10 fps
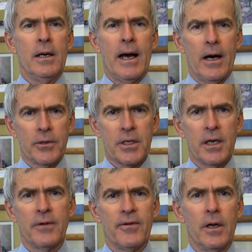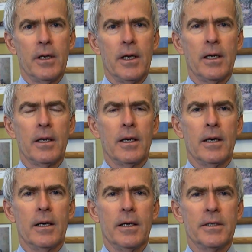housing funding
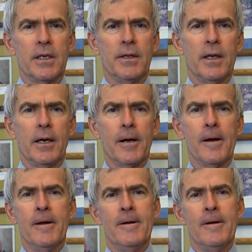is in there.